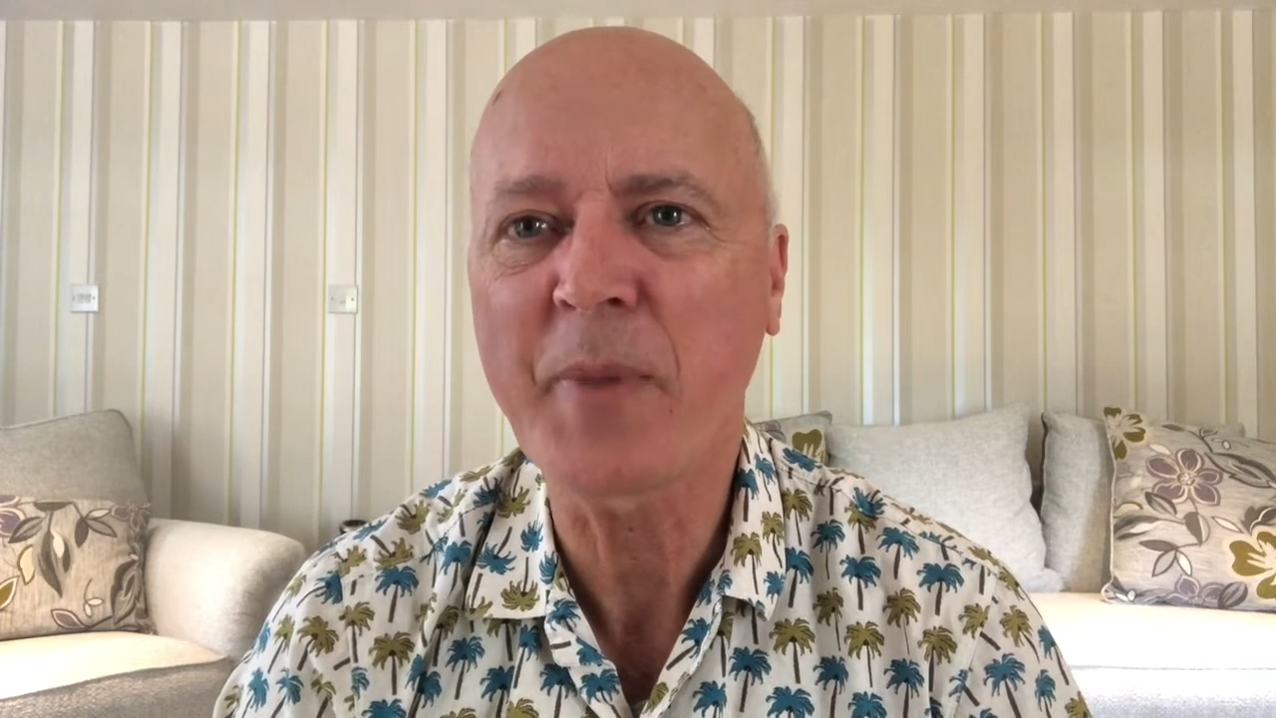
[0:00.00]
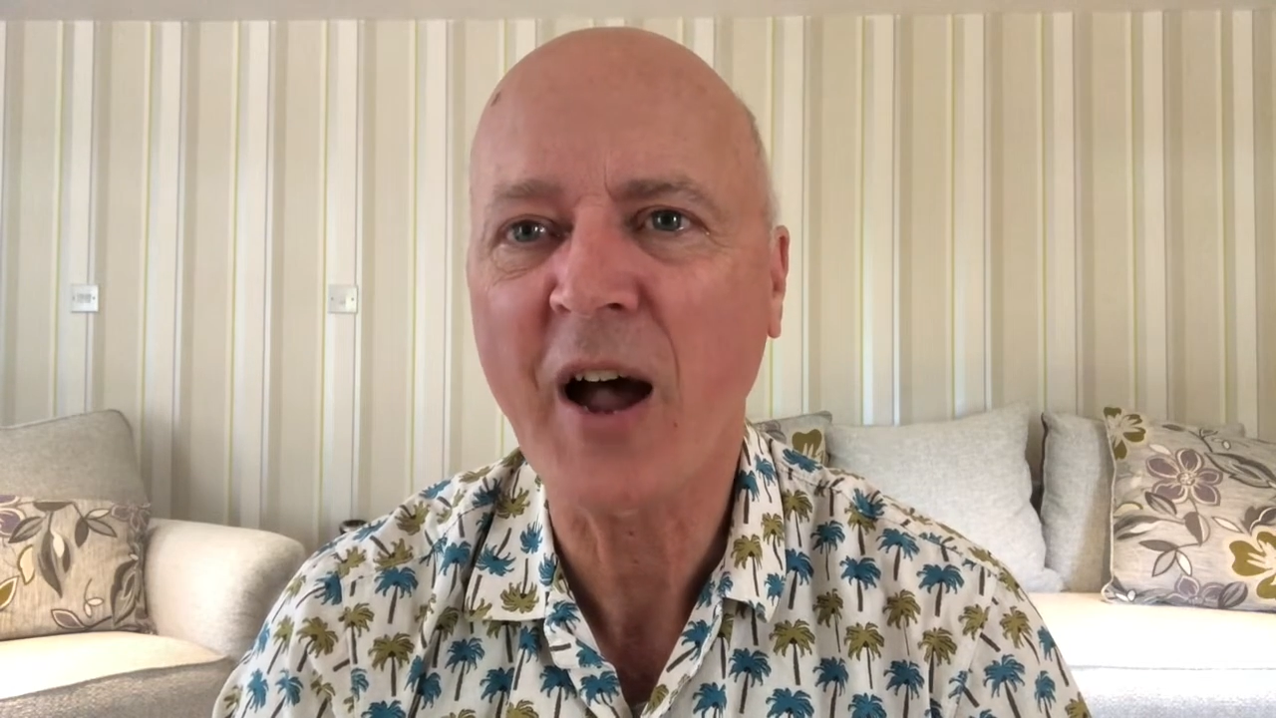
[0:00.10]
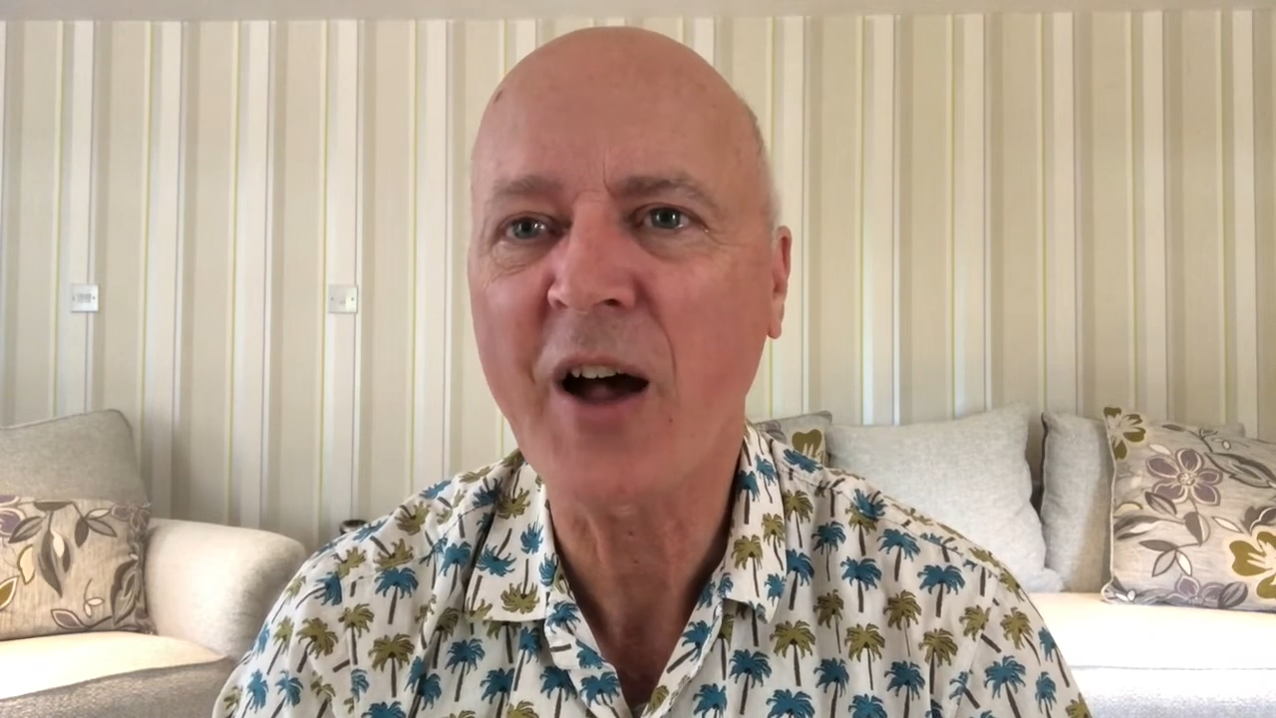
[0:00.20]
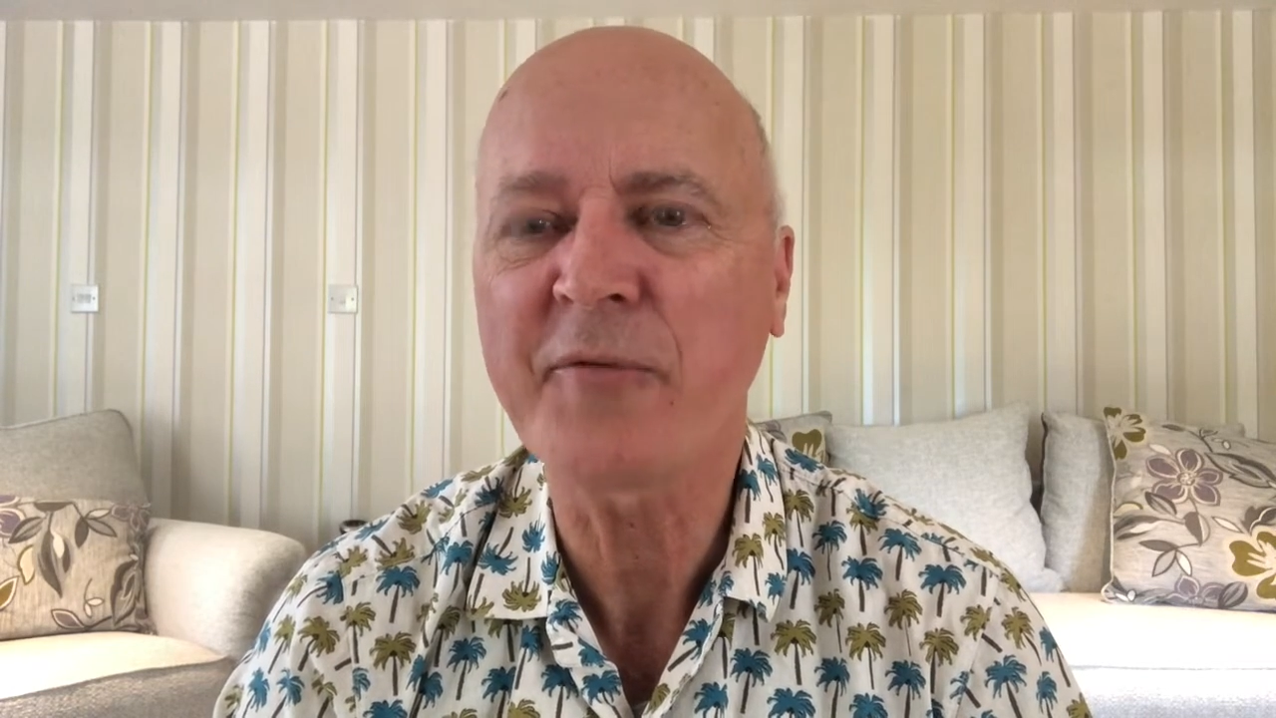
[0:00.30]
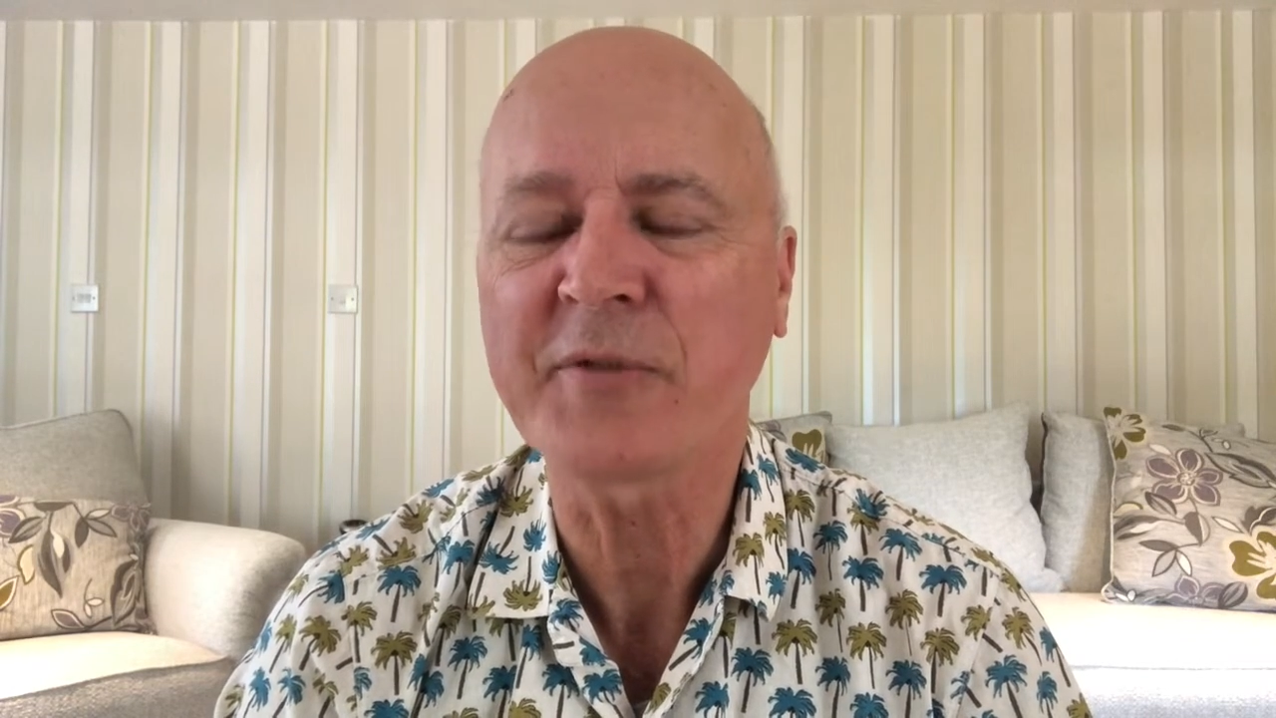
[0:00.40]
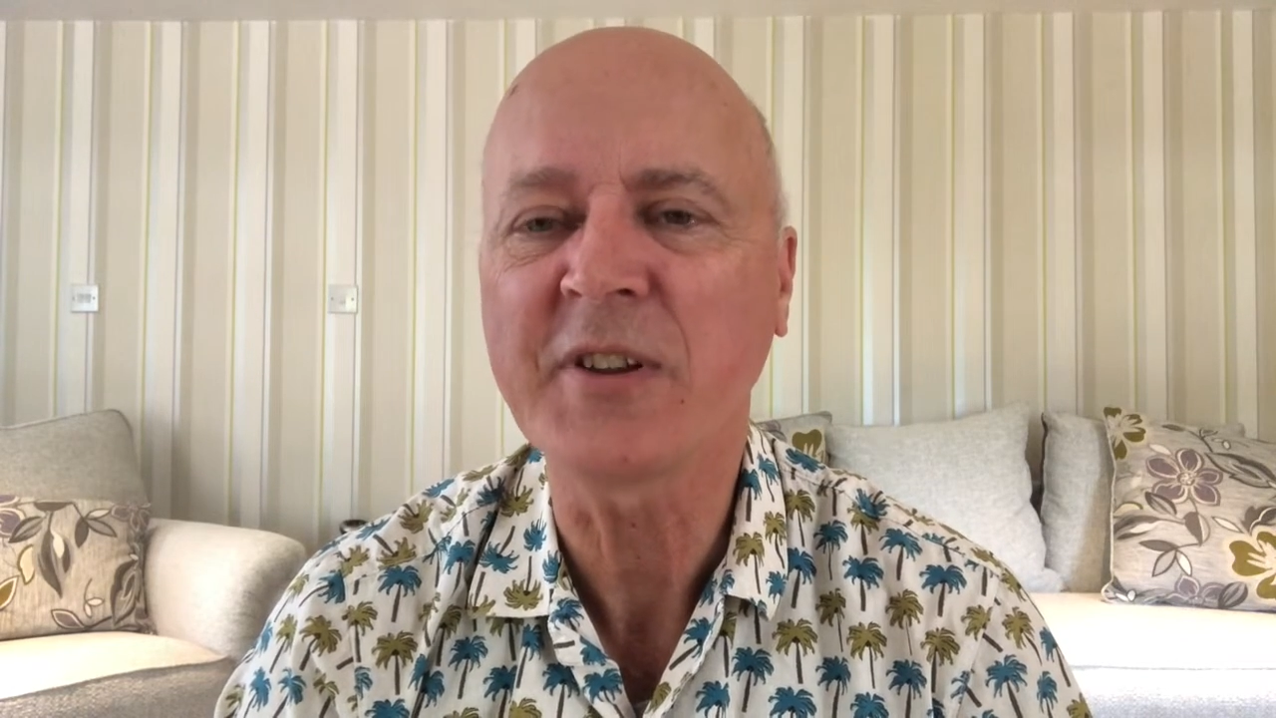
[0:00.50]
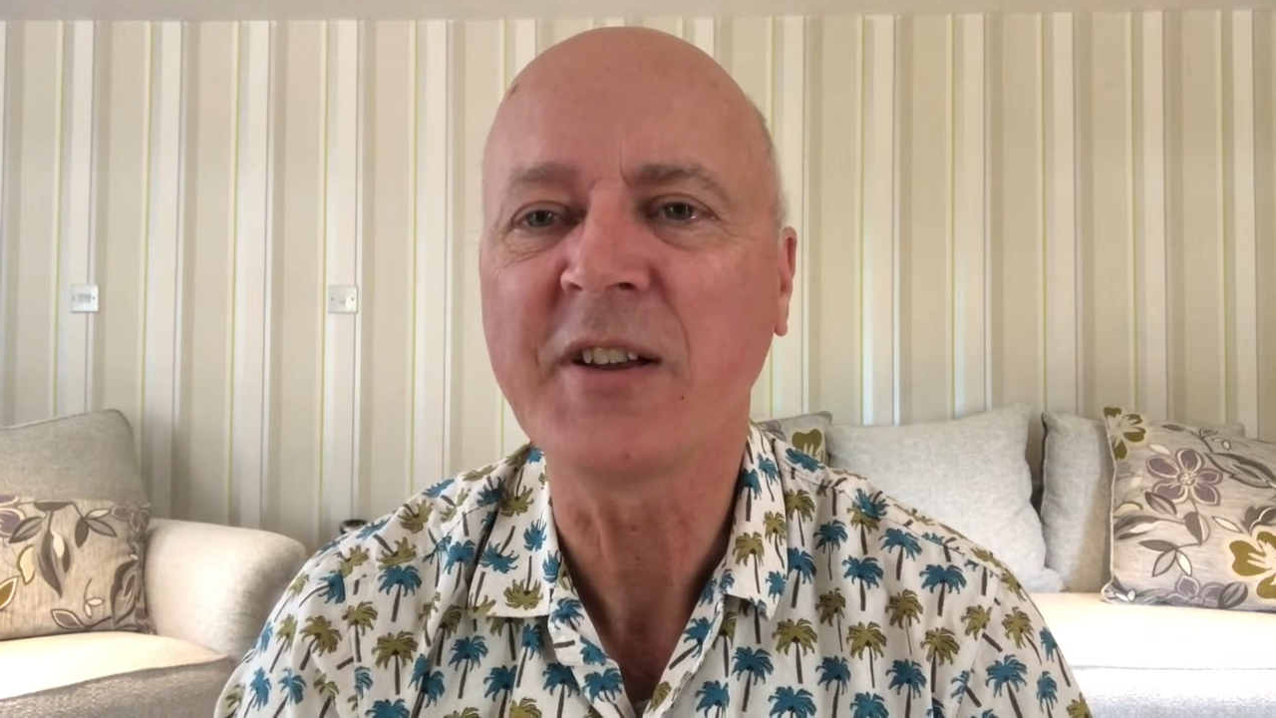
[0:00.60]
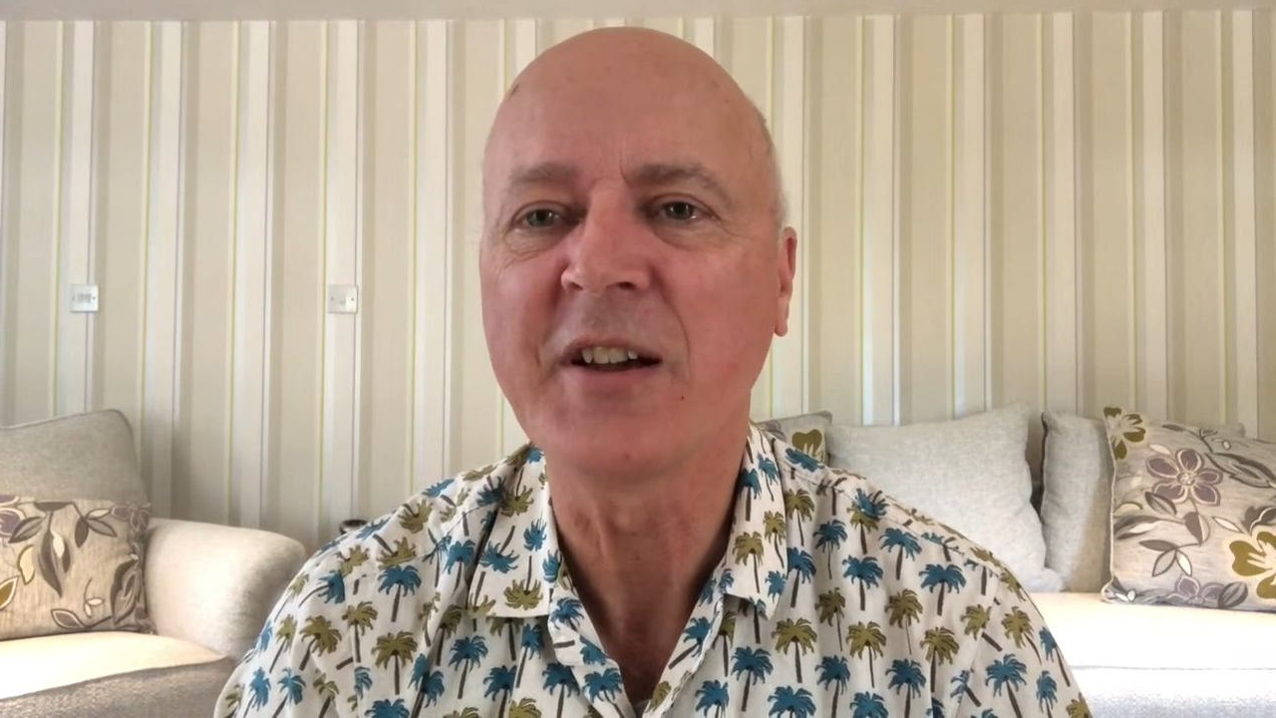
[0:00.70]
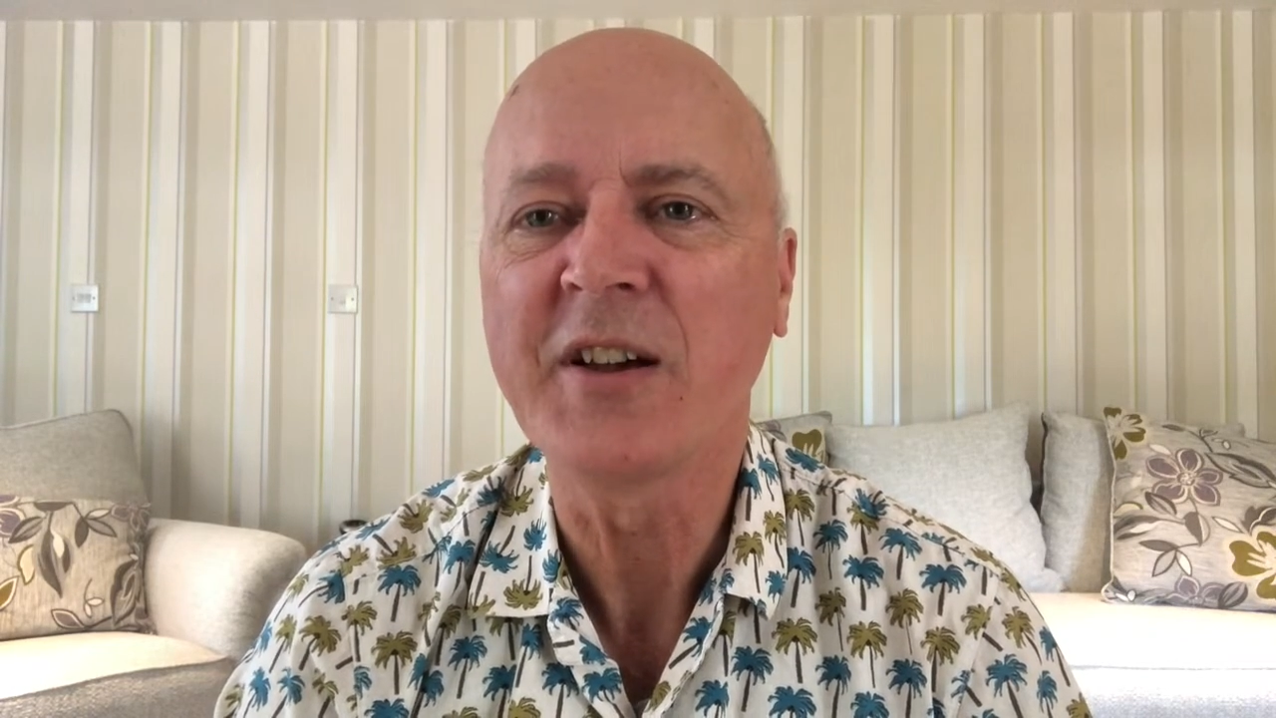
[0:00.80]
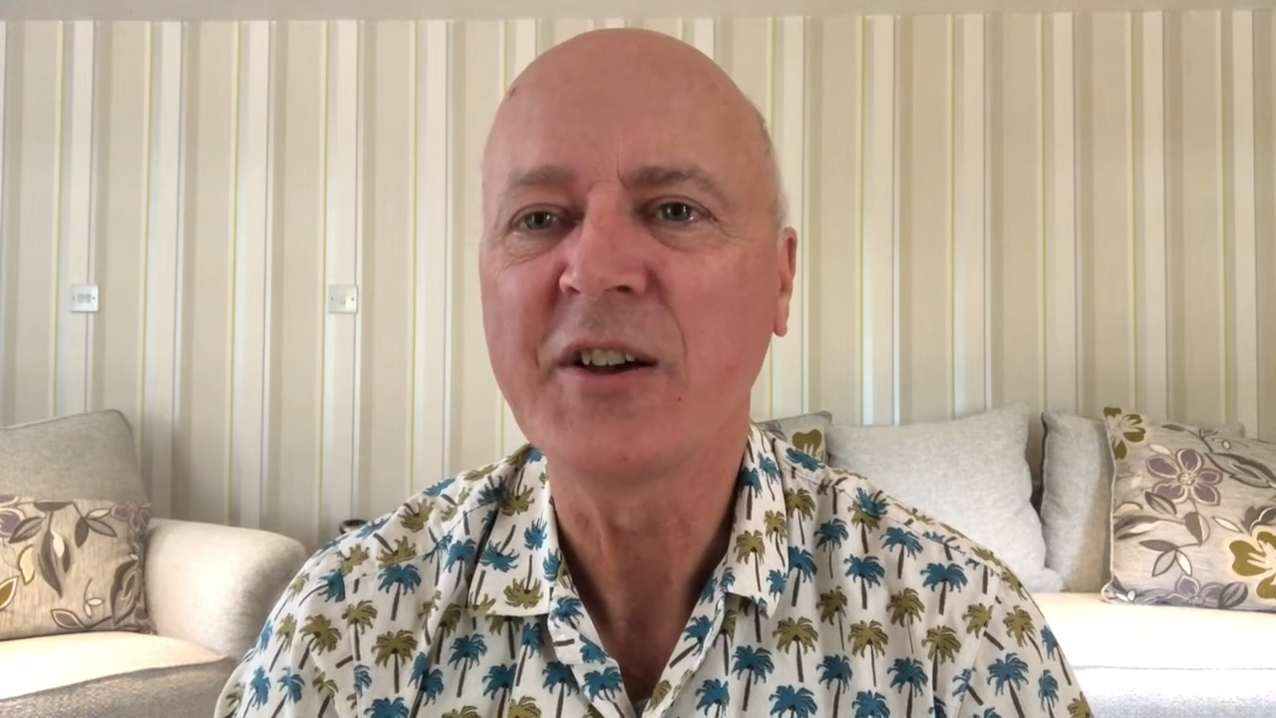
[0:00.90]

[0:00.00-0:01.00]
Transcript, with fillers: powerfully